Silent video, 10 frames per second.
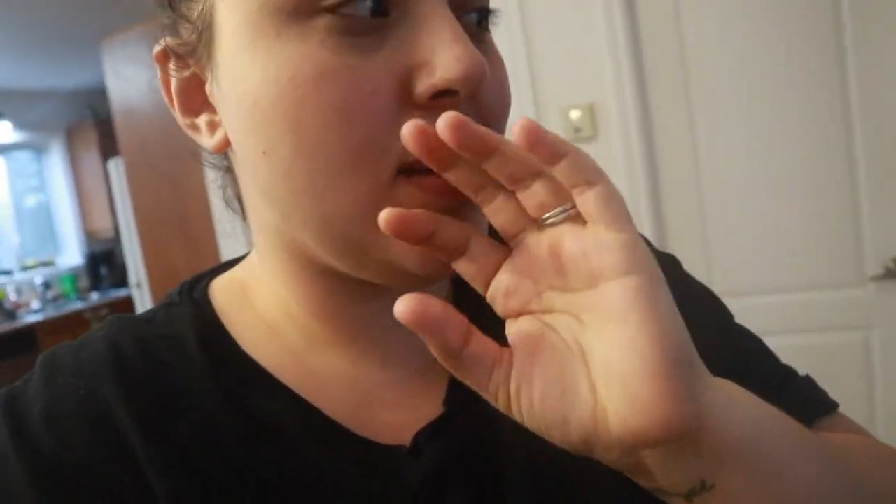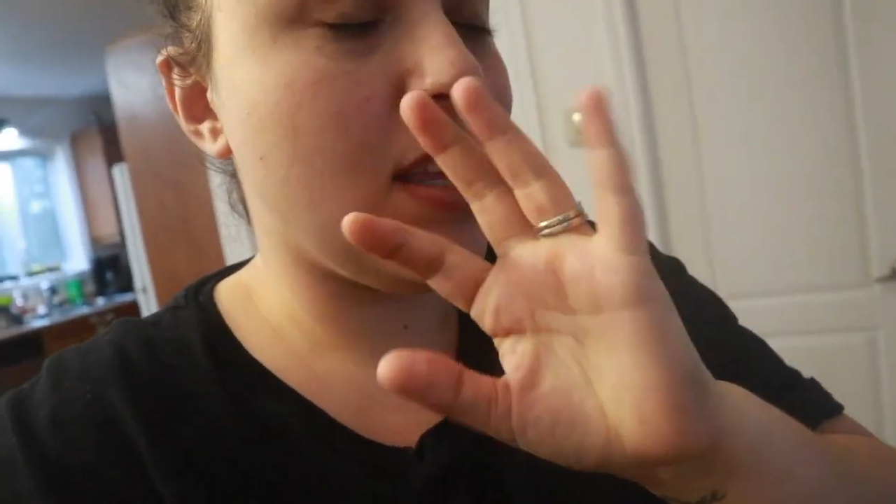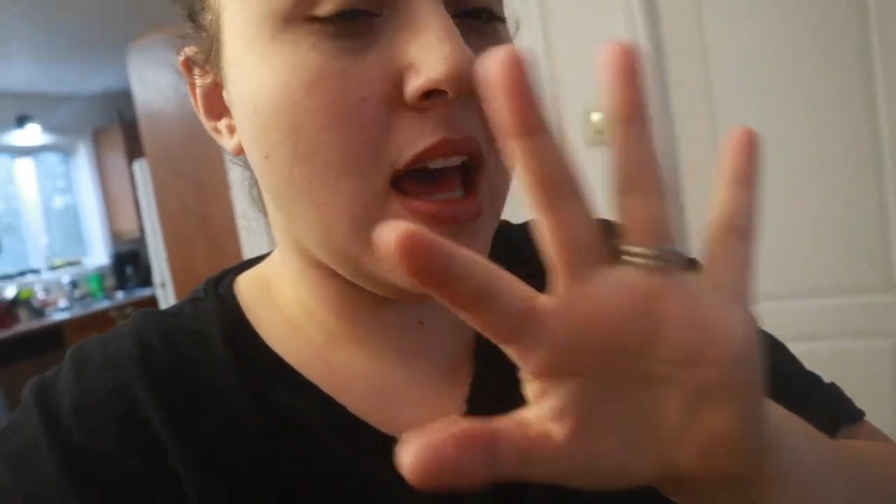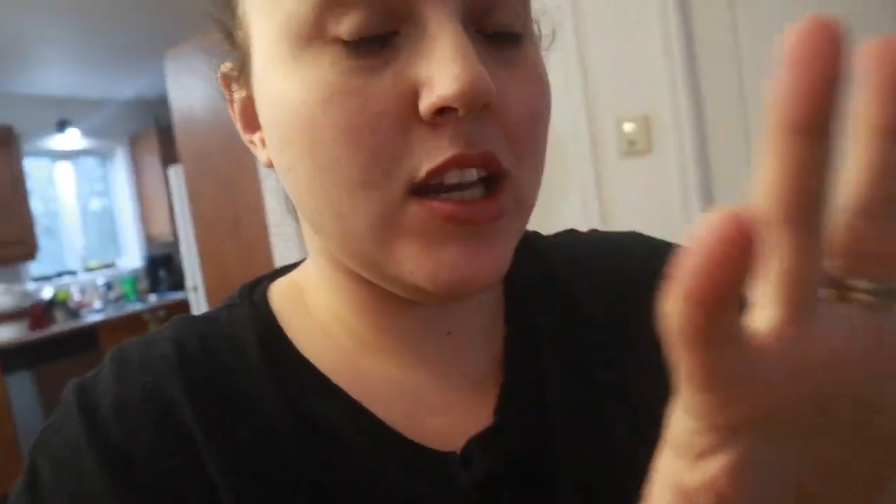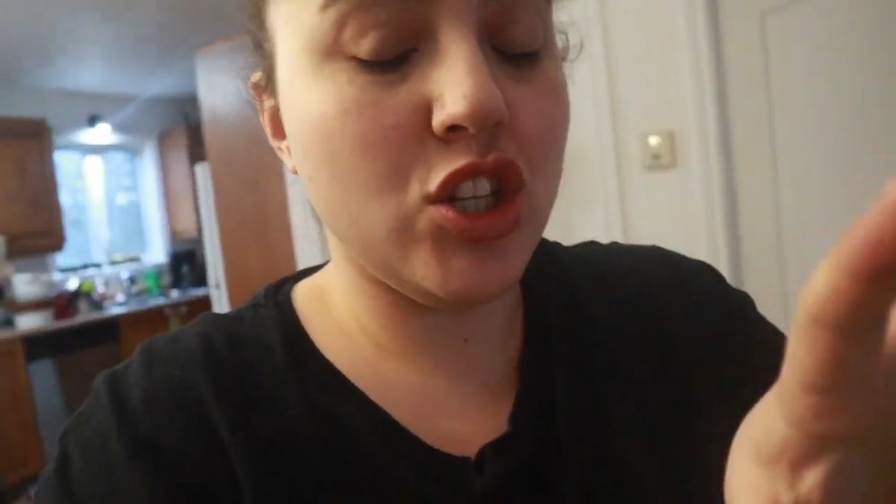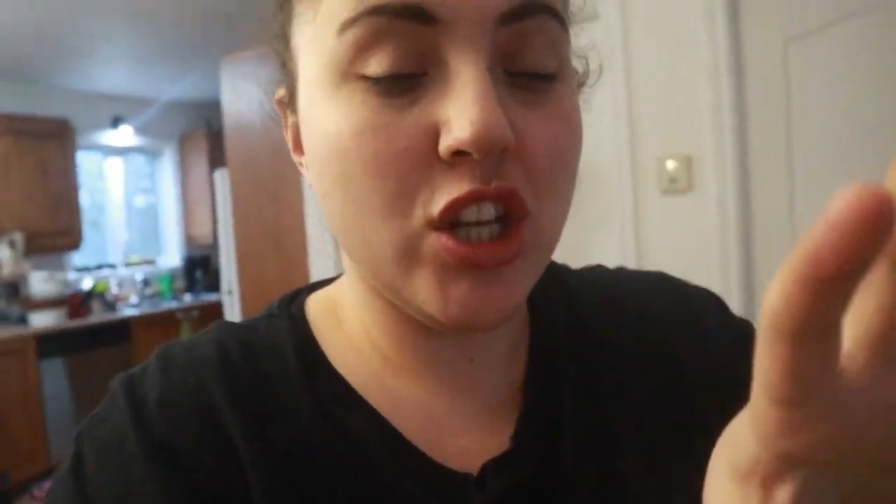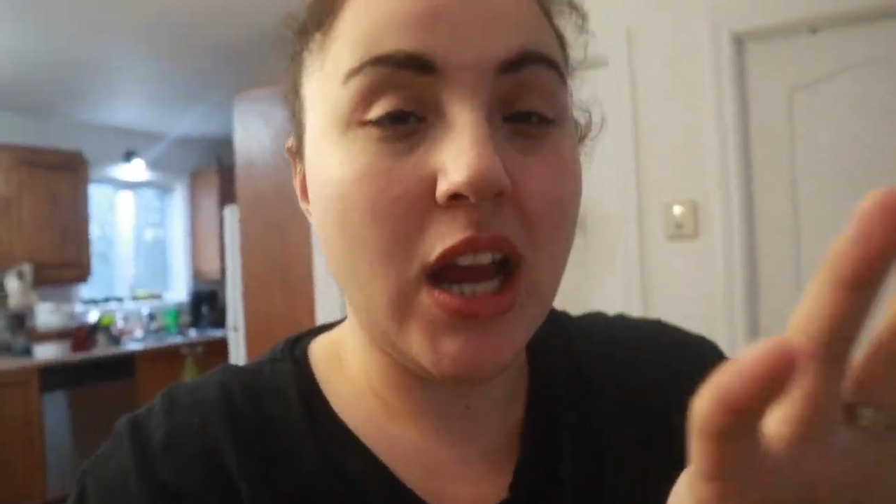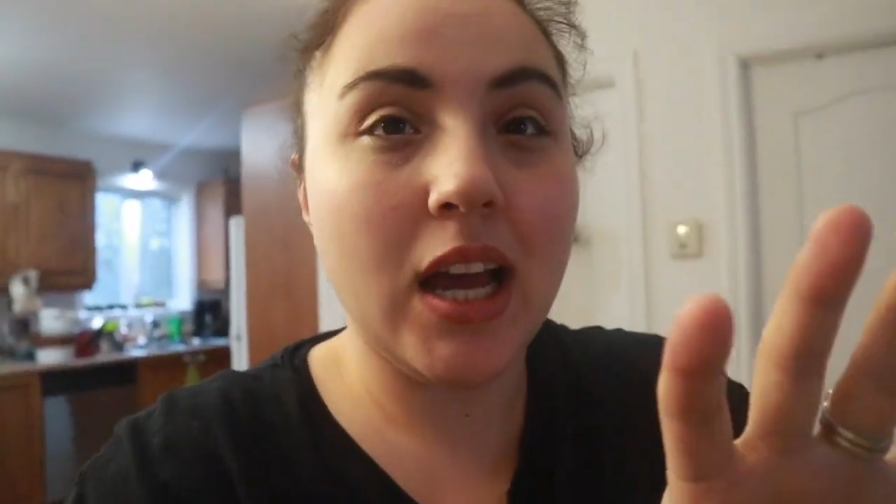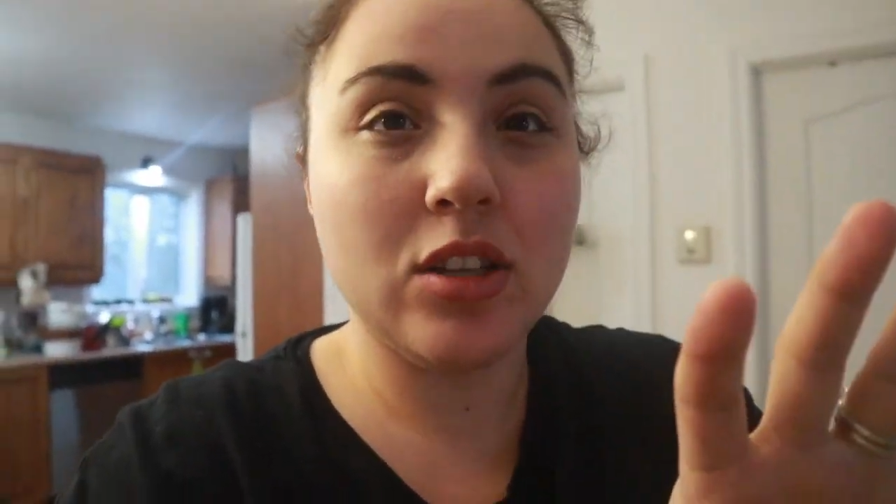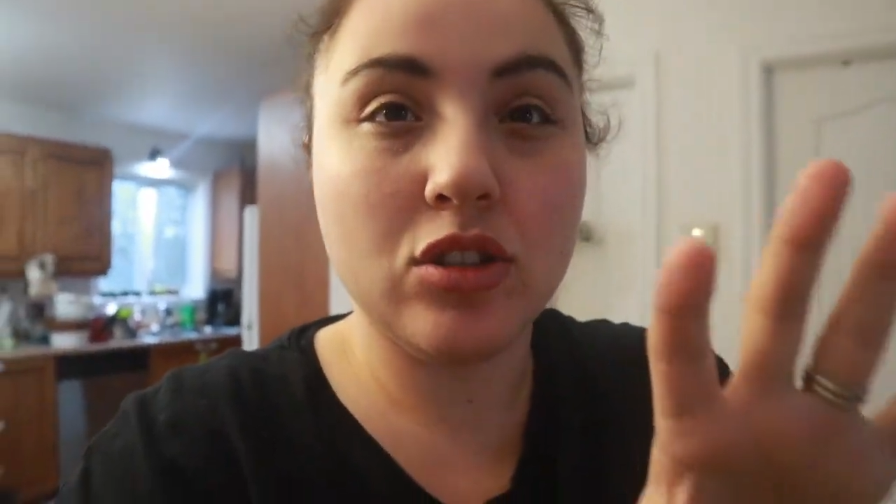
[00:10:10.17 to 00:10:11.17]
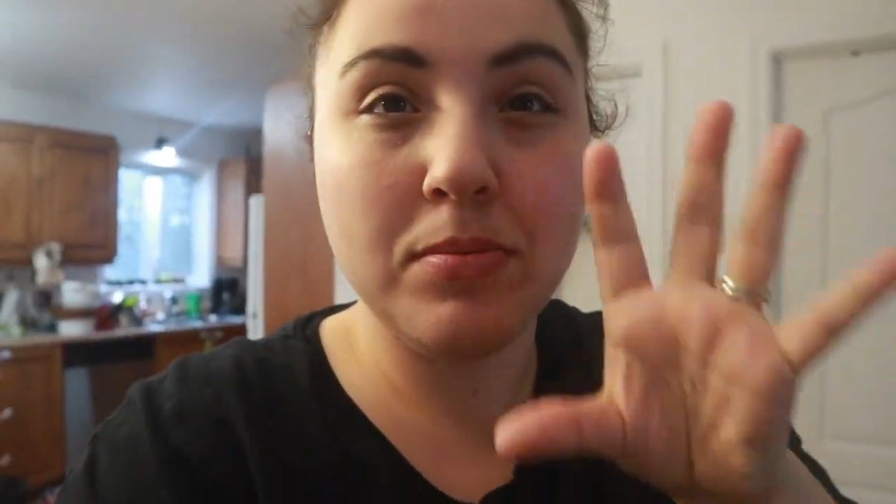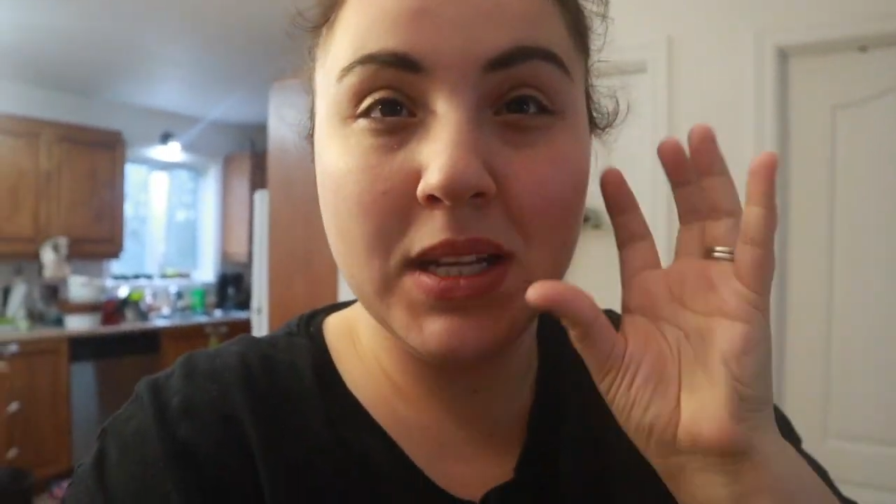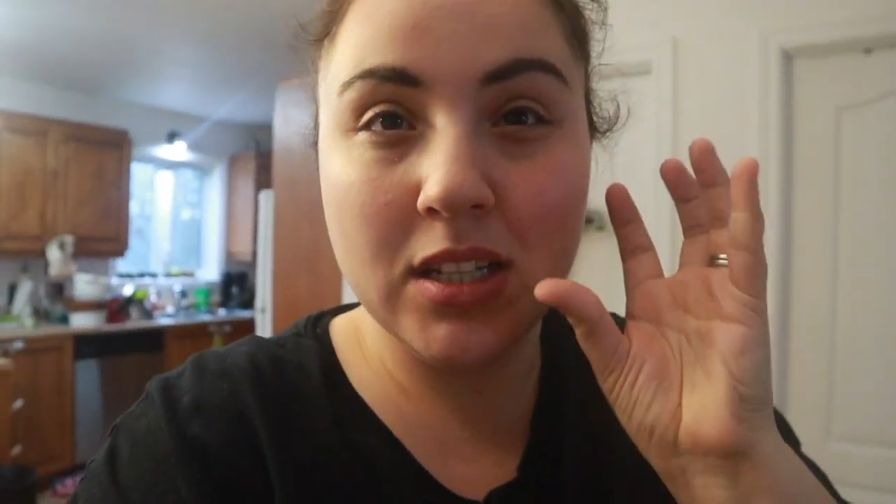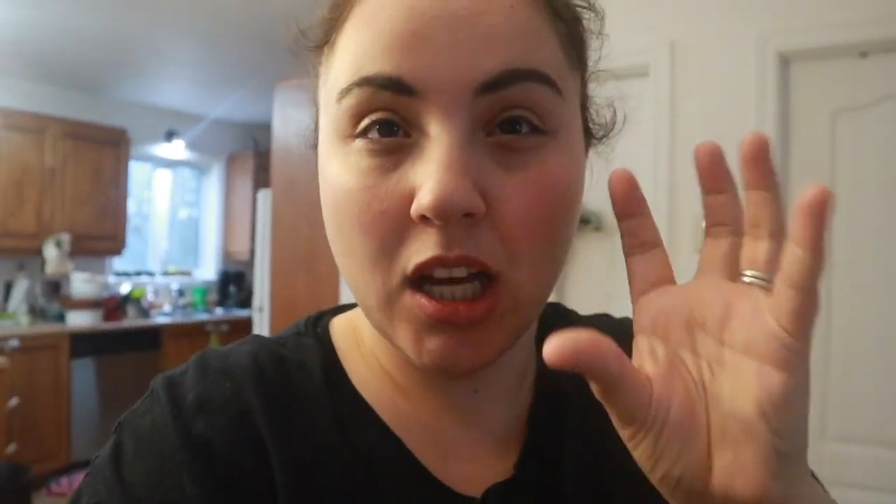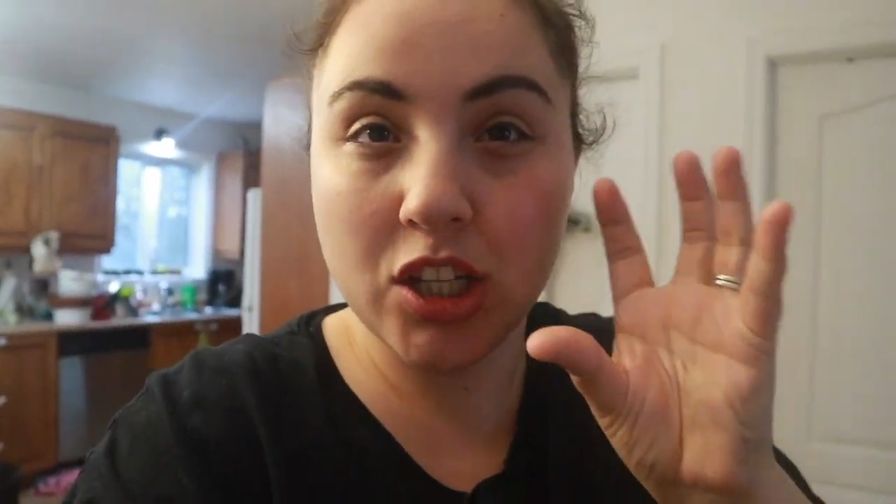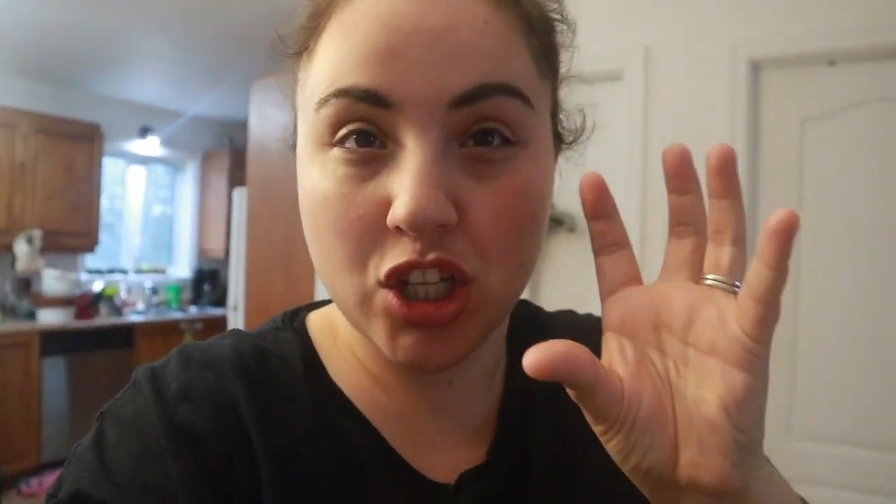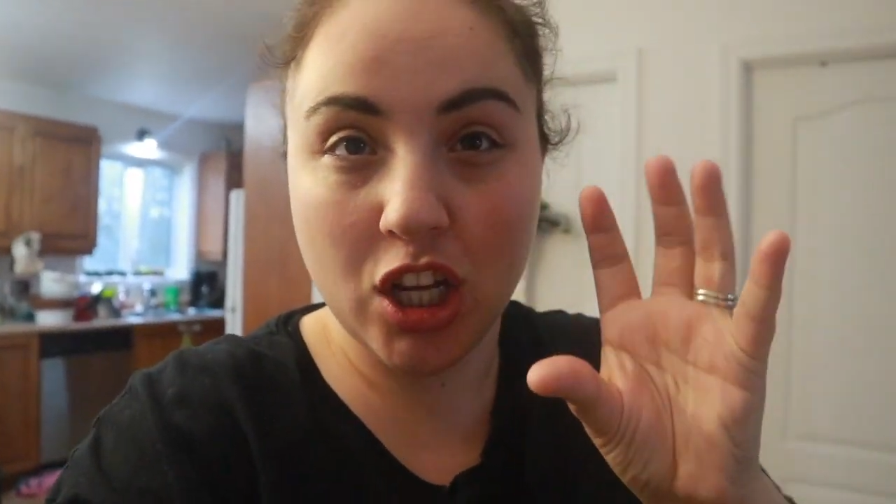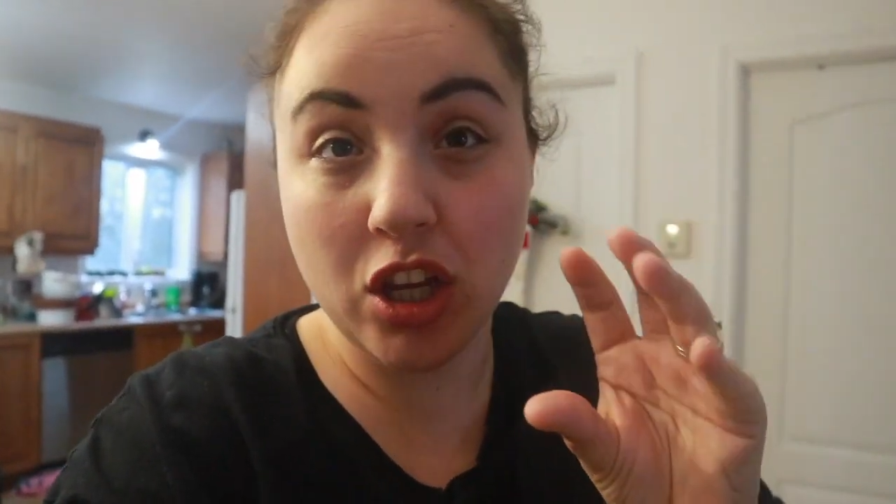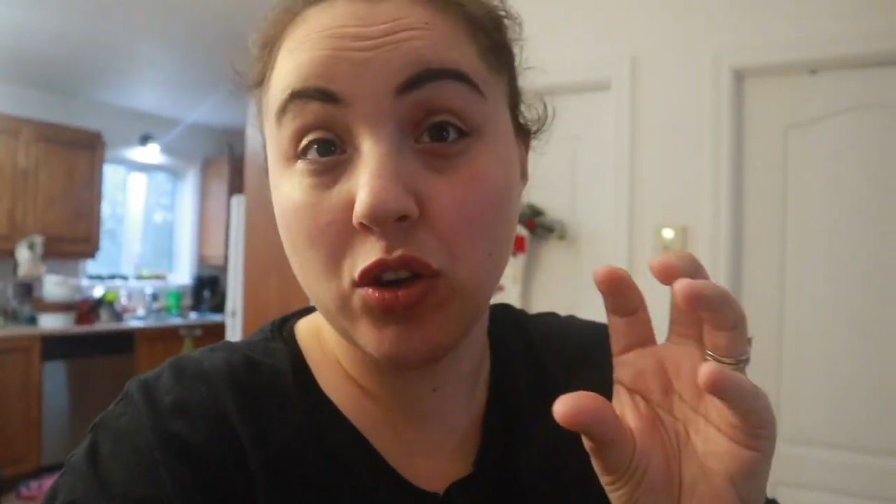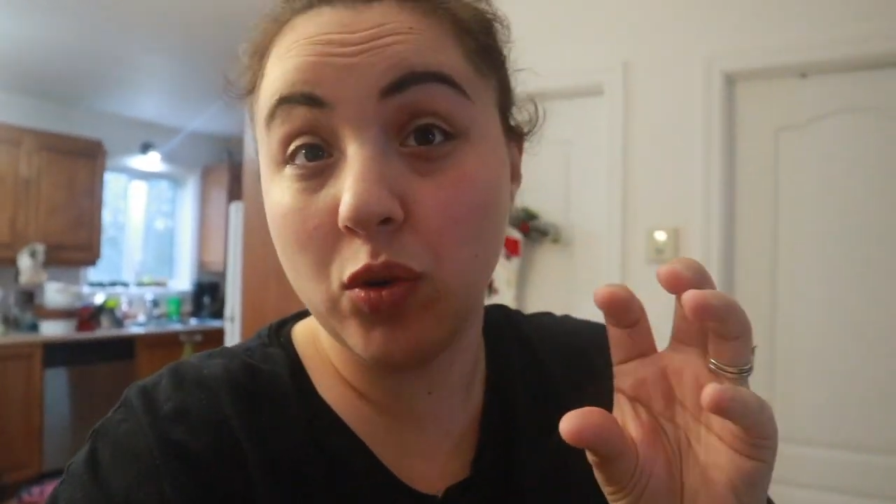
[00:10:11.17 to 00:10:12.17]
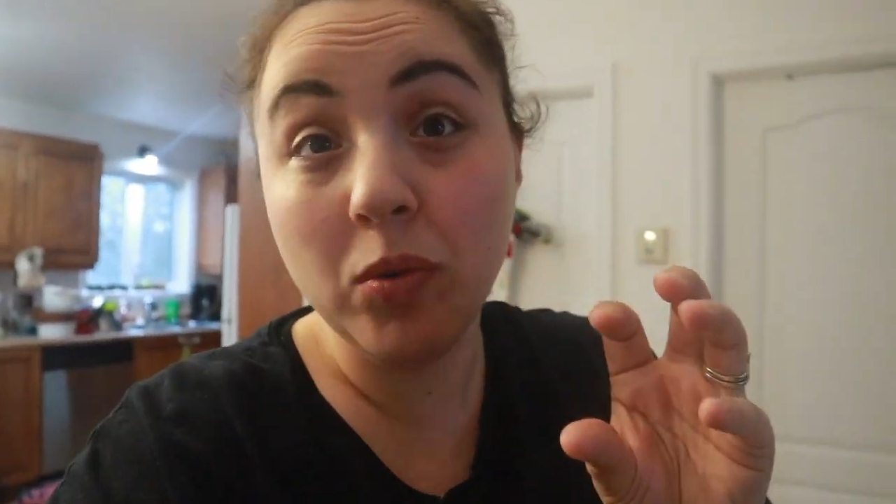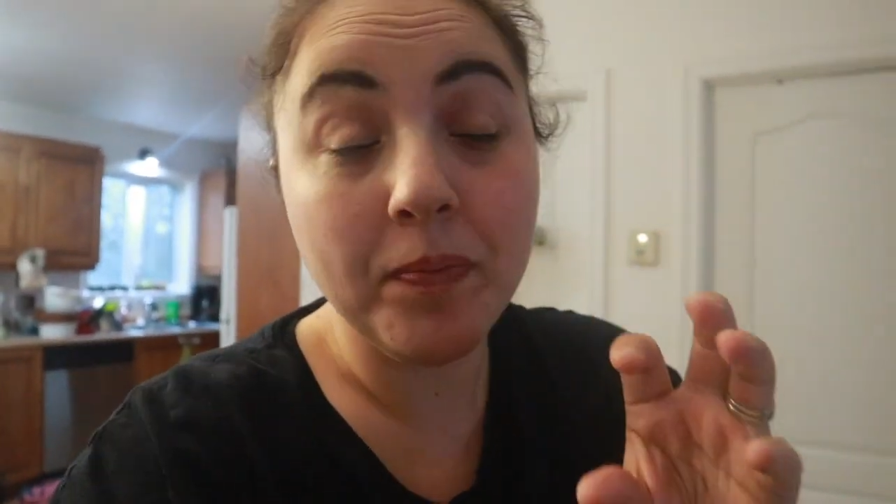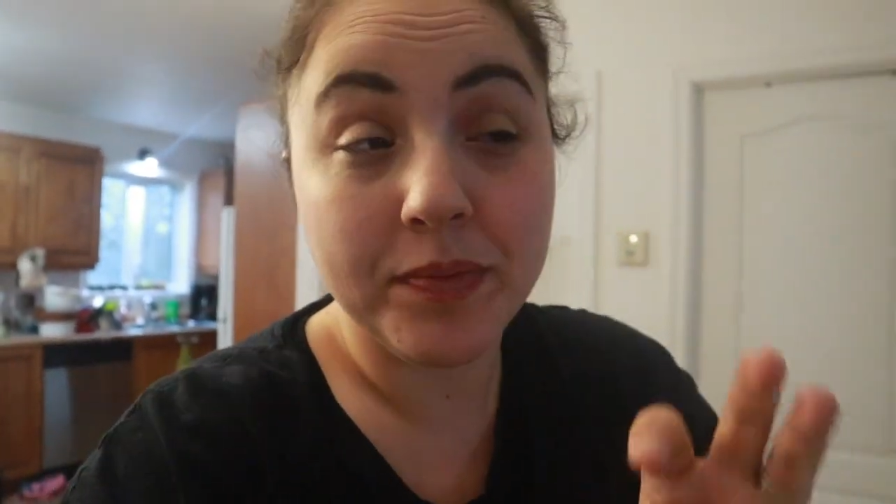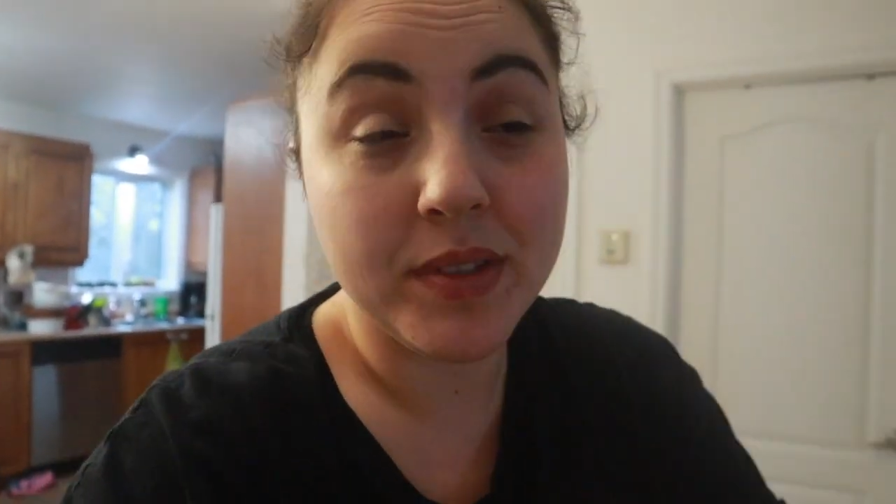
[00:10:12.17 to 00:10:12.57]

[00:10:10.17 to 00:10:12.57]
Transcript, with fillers: is that she has to be touching you,